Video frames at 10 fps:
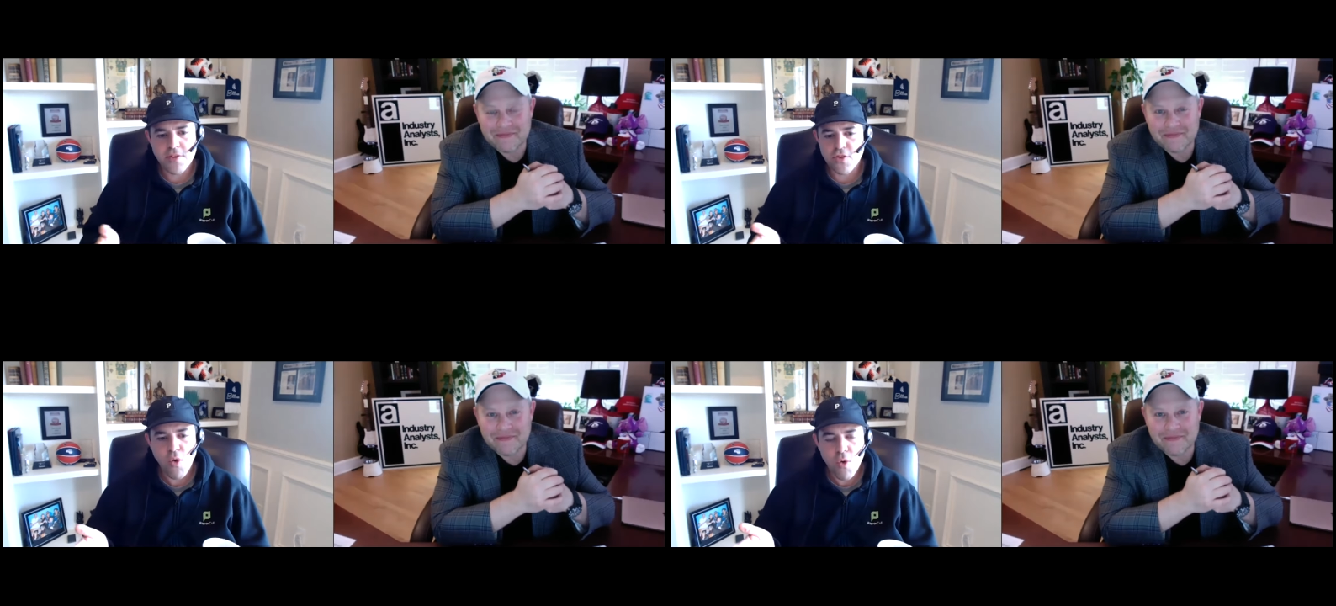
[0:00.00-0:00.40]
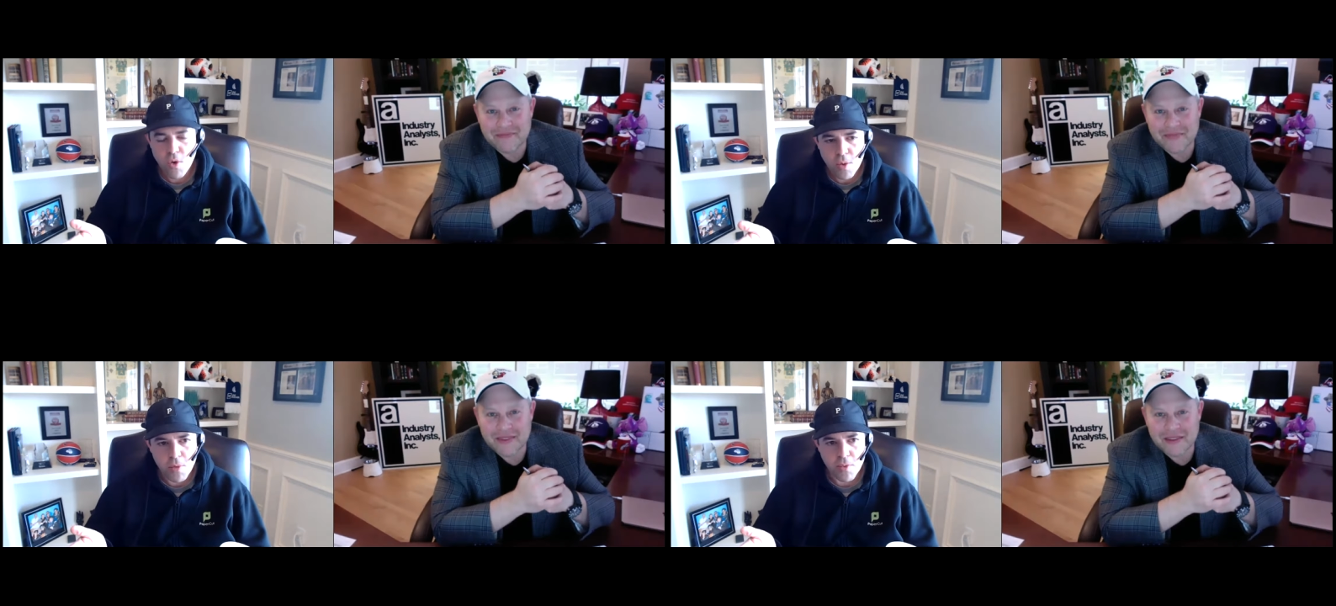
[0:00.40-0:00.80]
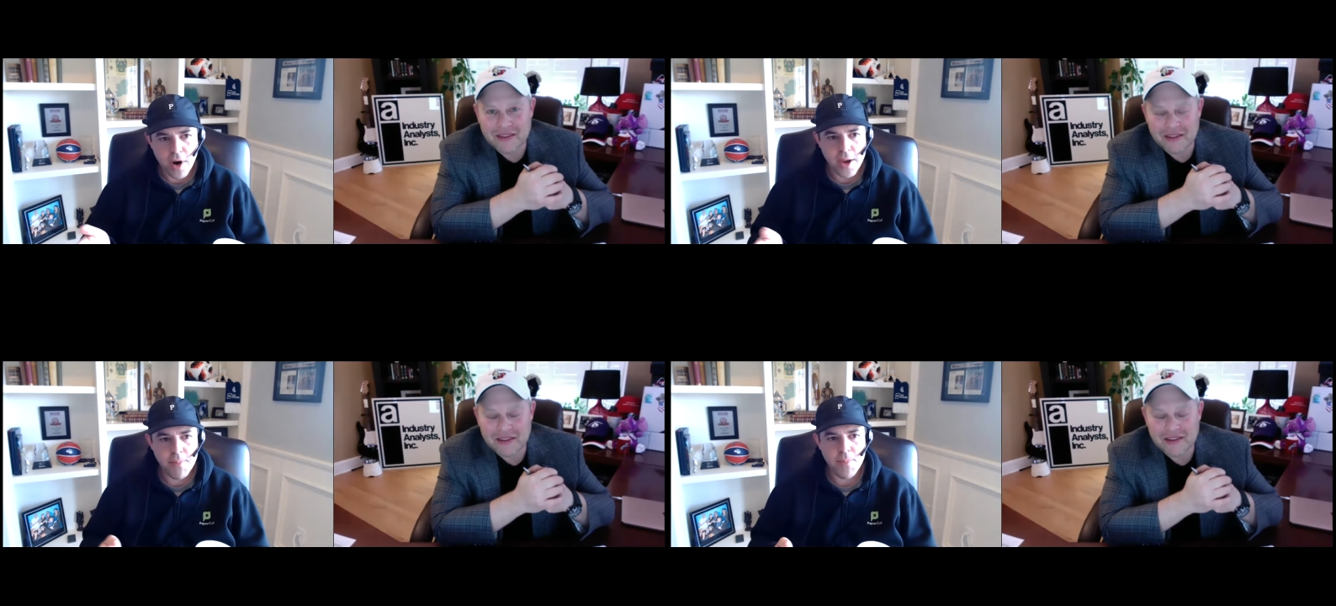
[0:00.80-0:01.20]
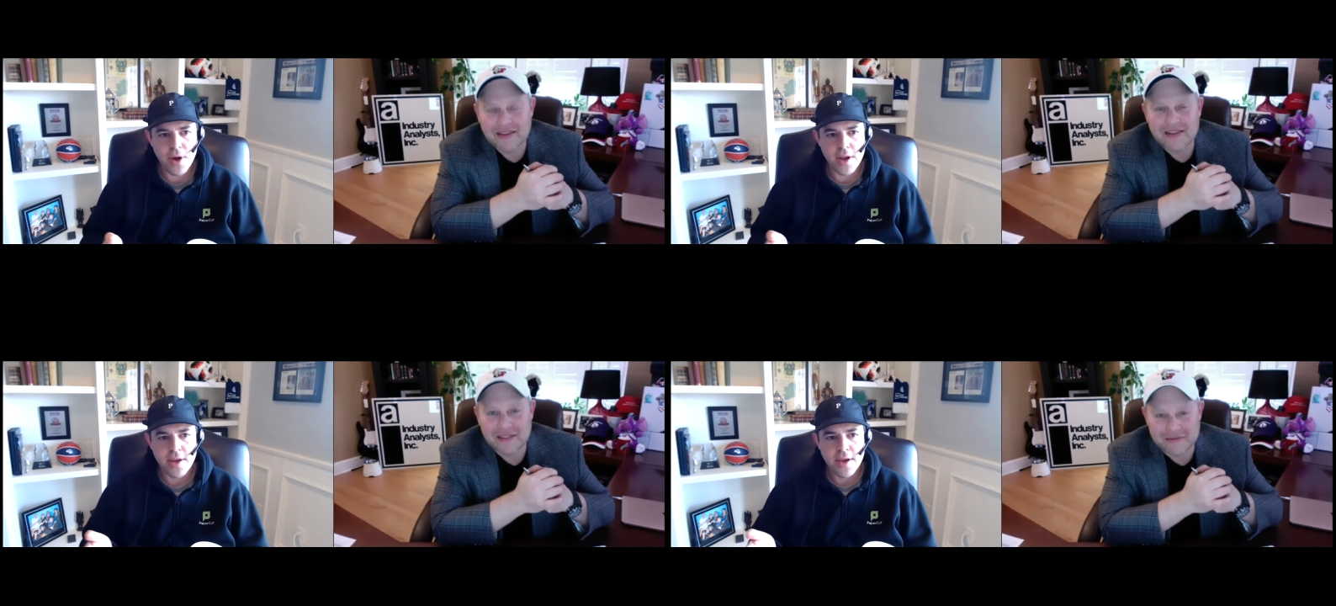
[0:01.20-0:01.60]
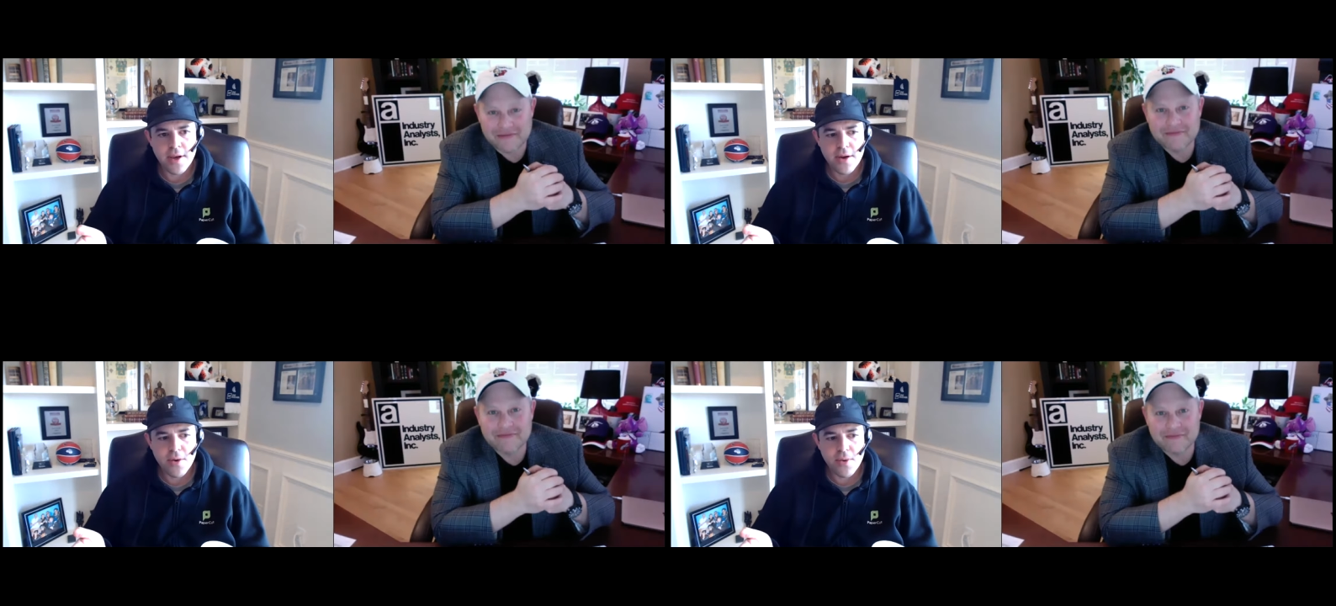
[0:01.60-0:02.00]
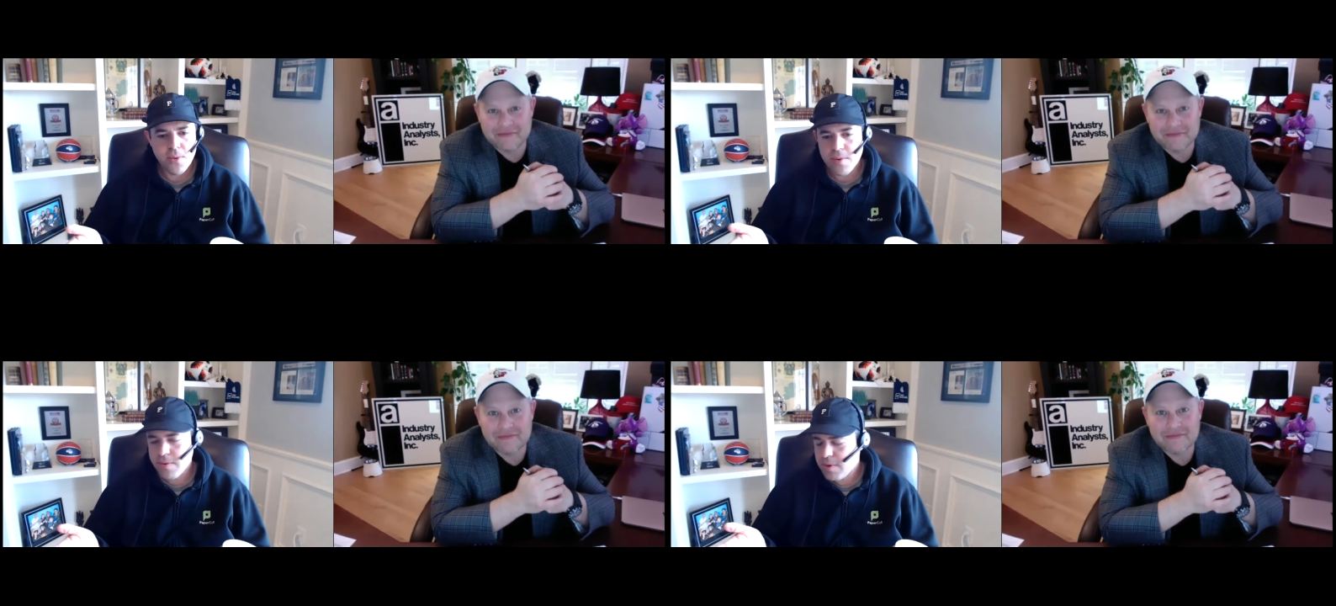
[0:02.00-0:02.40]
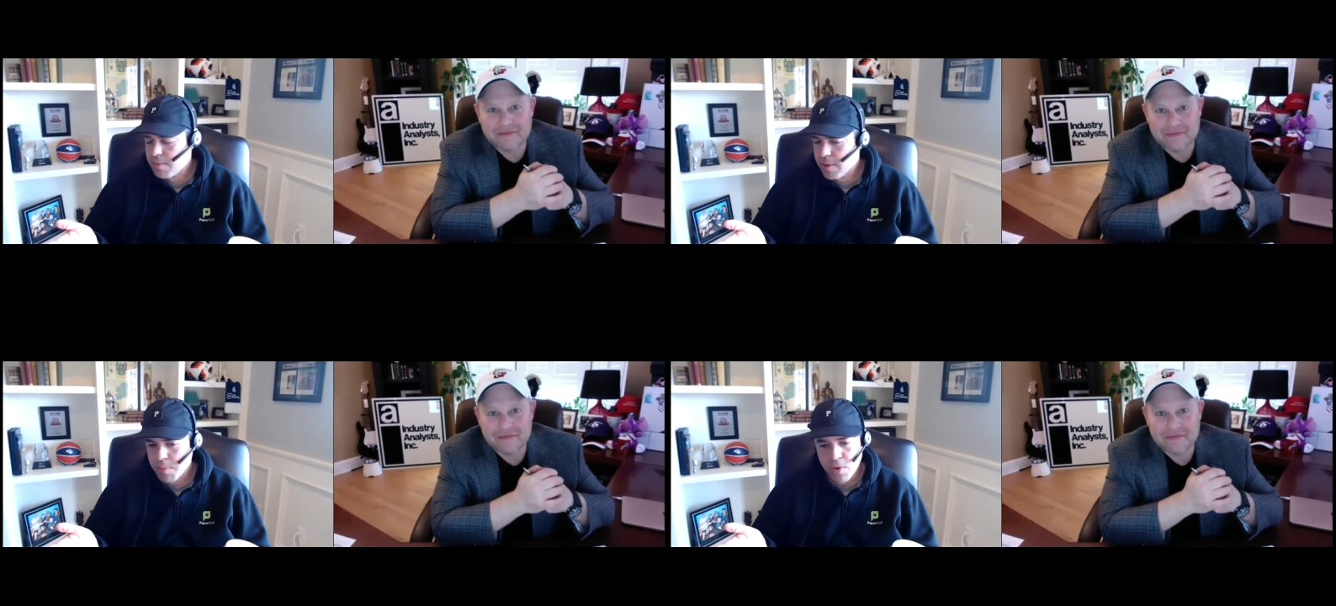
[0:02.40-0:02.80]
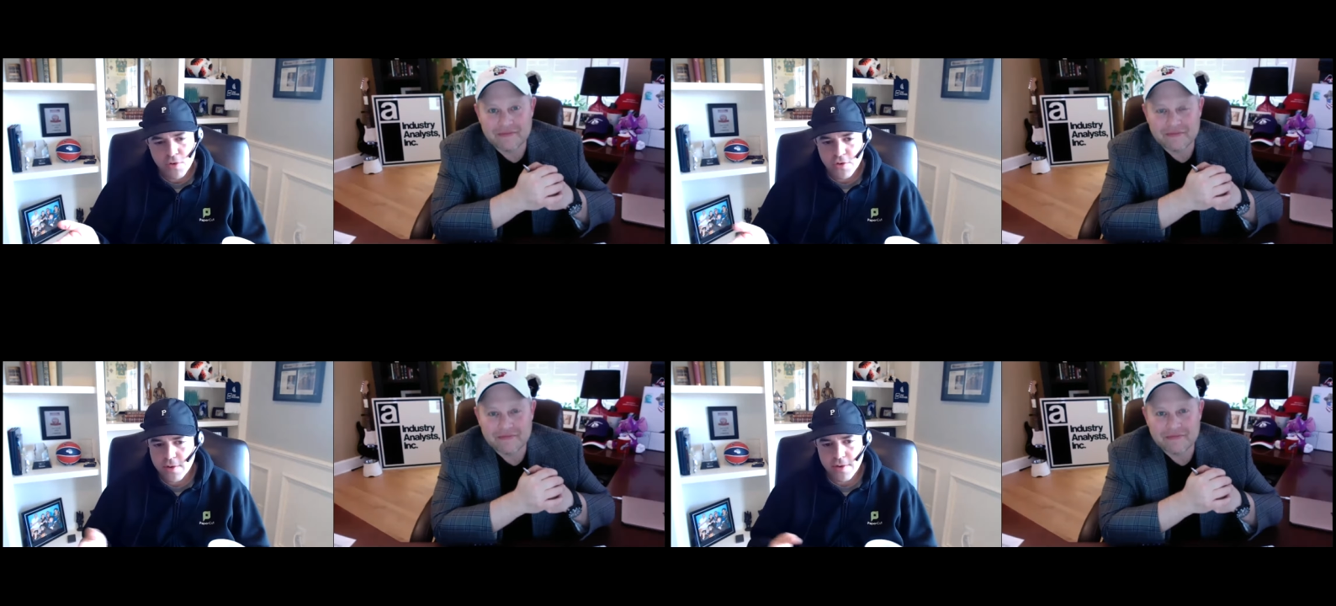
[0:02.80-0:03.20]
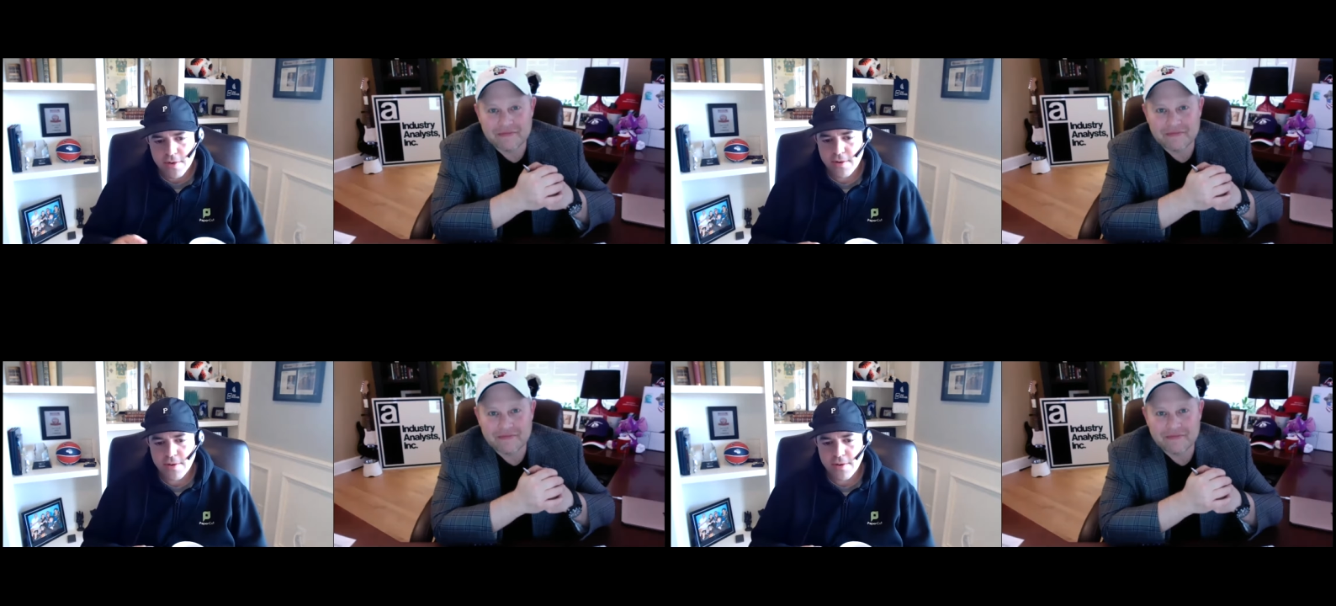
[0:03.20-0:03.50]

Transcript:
Speaker 1: is horrible, right? But you know, like most